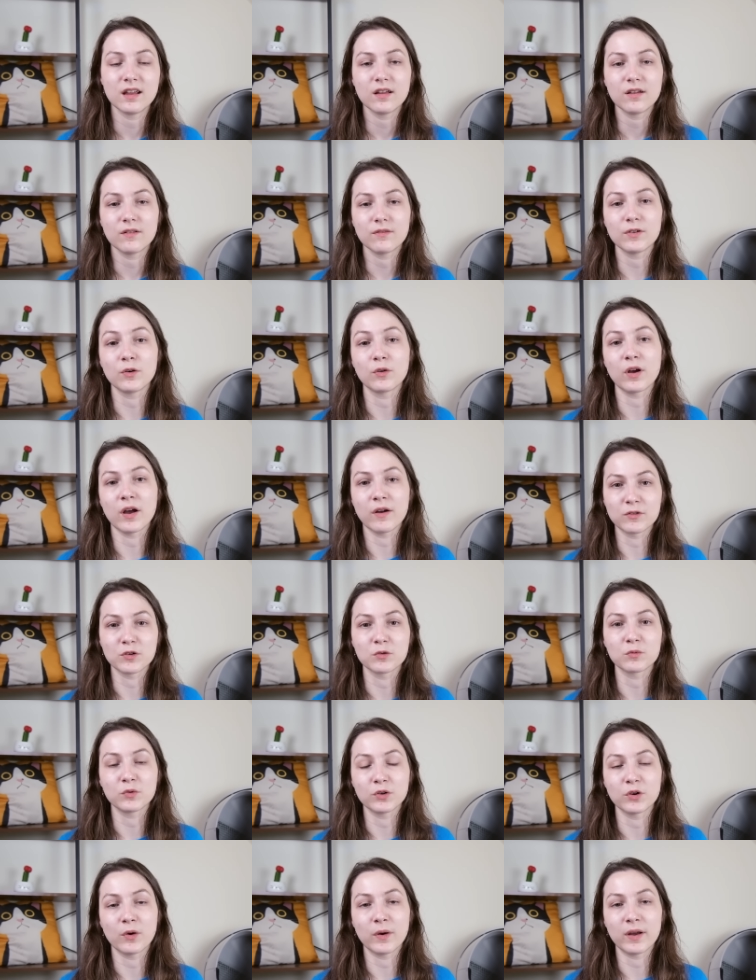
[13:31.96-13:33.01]
feel
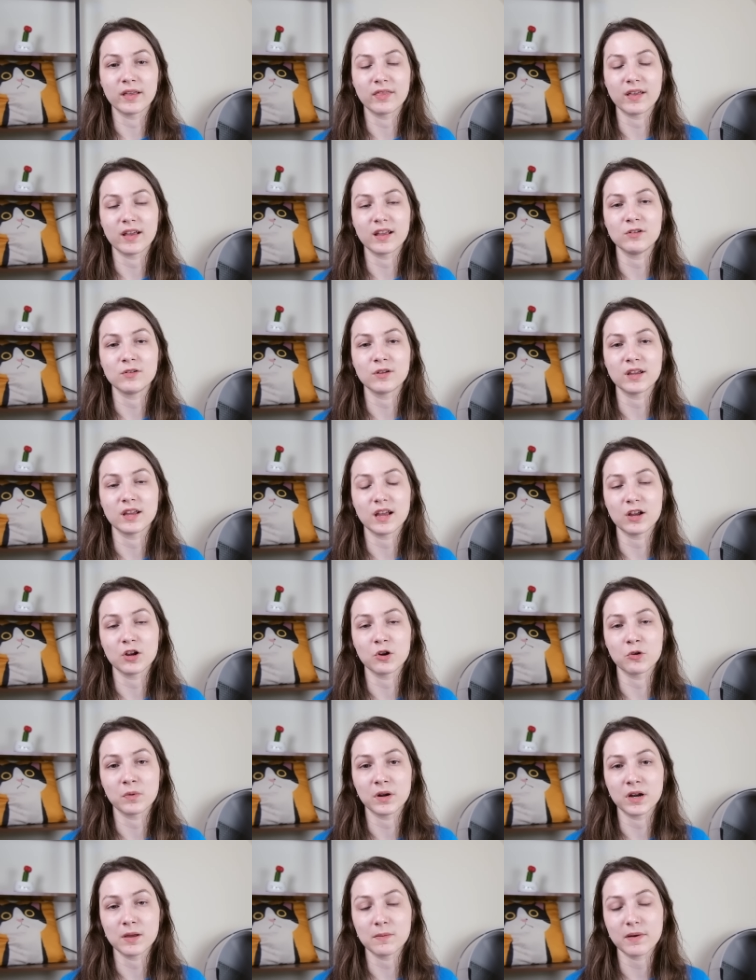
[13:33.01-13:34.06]
comfortable knowing that you can get your
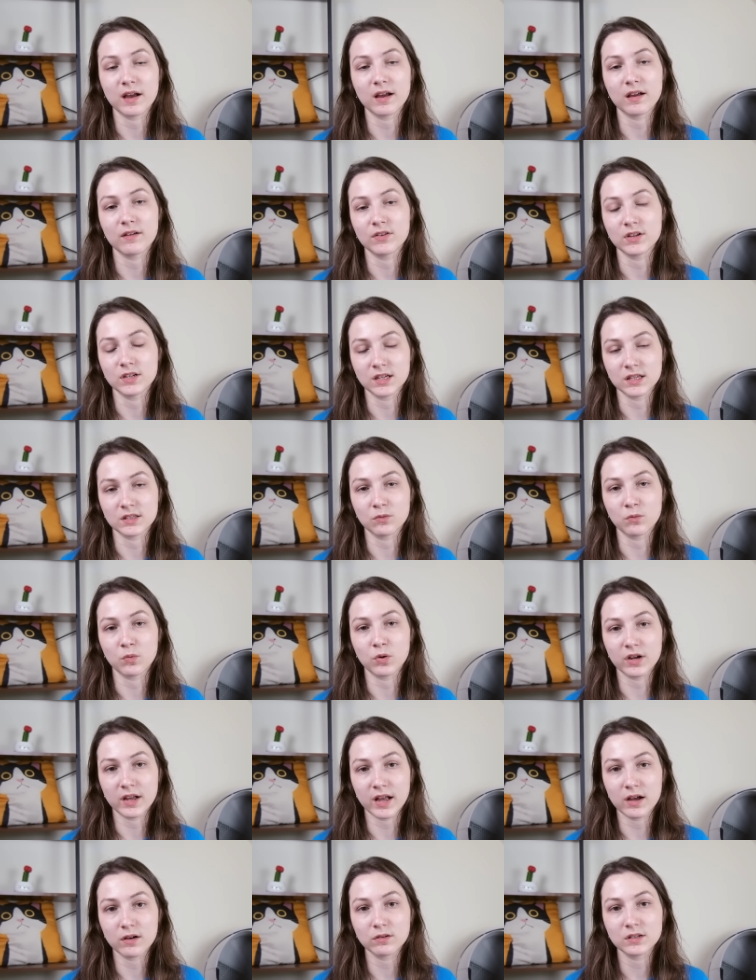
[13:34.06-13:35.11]
money back if it doesn't
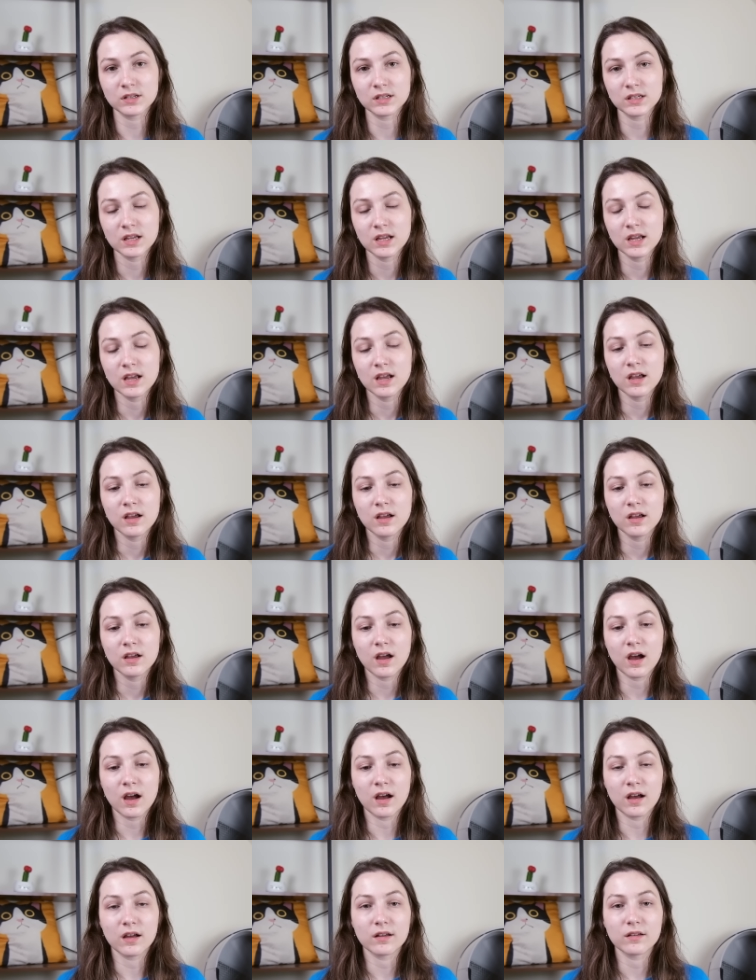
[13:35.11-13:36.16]
work out.
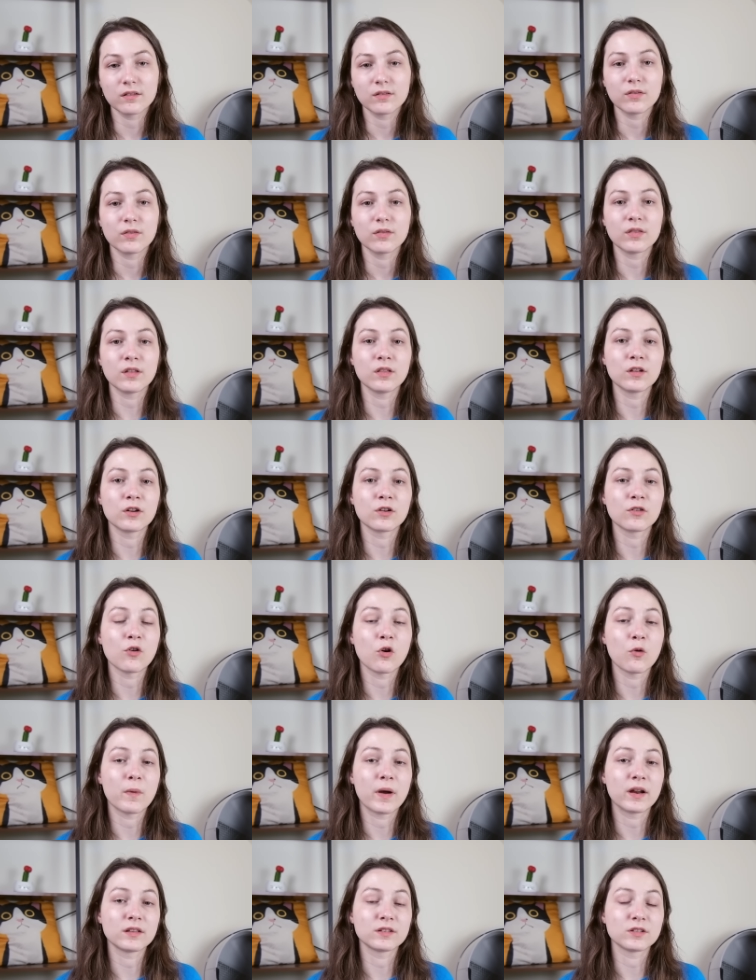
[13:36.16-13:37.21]
The litter
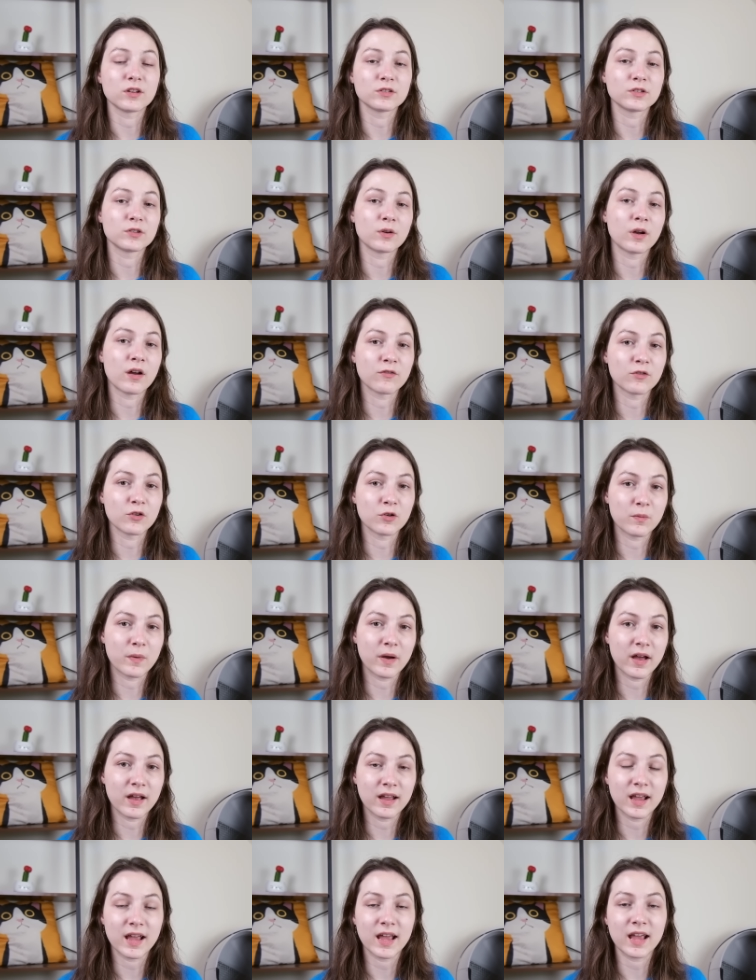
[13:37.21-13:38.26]
robot is also covered
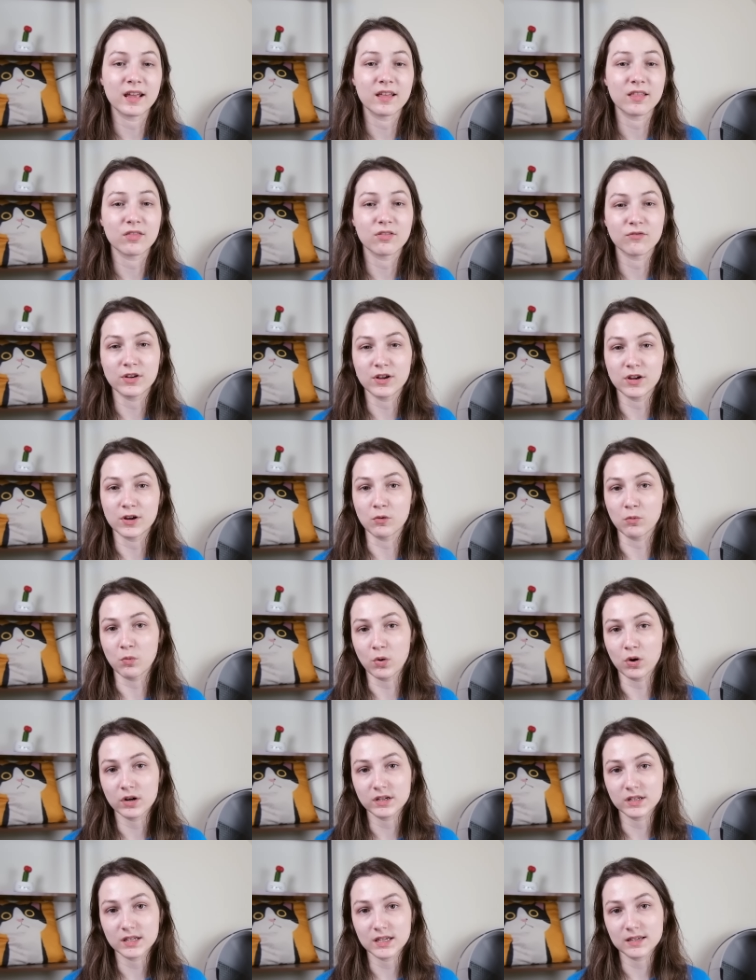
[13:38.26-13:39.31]
by a 3-year
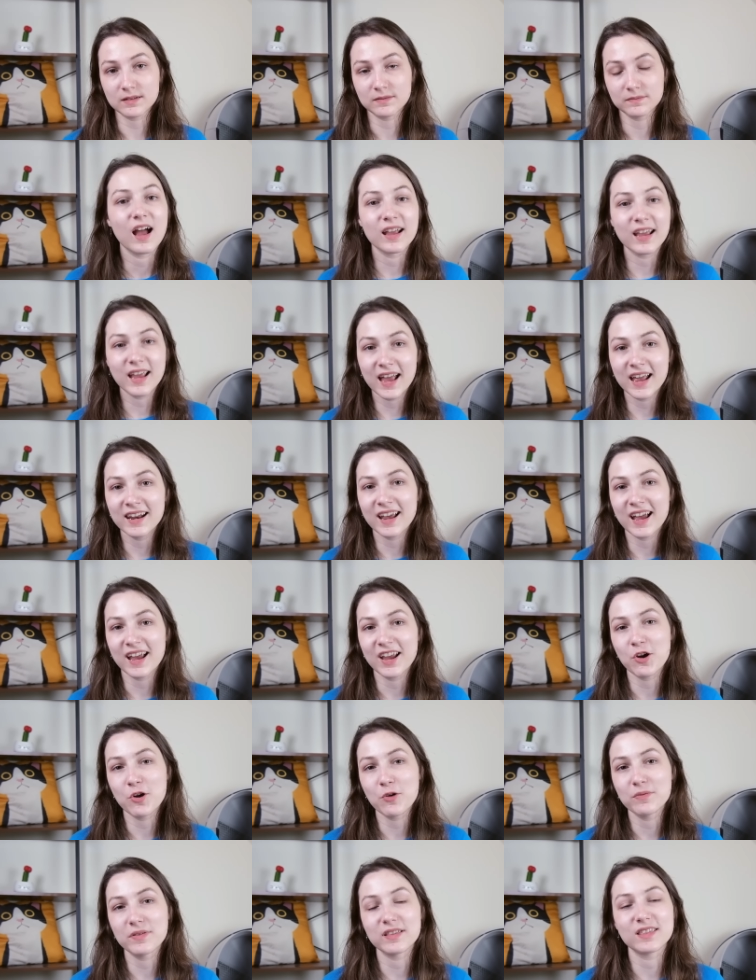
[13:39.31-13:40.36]
warranty. Again, I
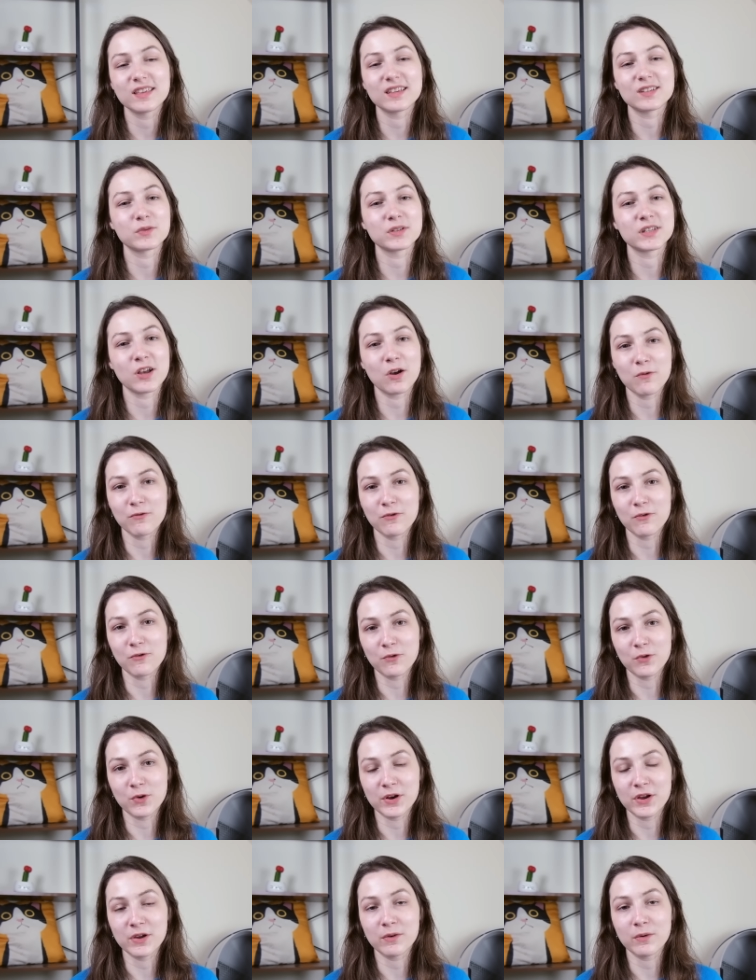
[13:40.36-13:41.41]
hope that this was helpful
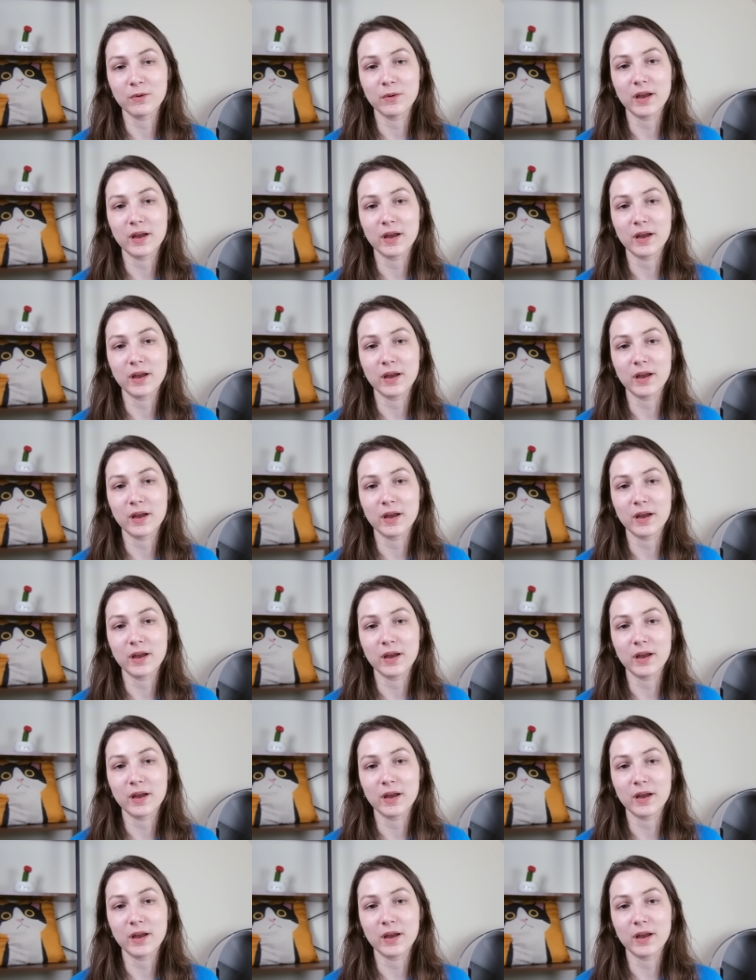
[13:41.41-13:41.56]
for you.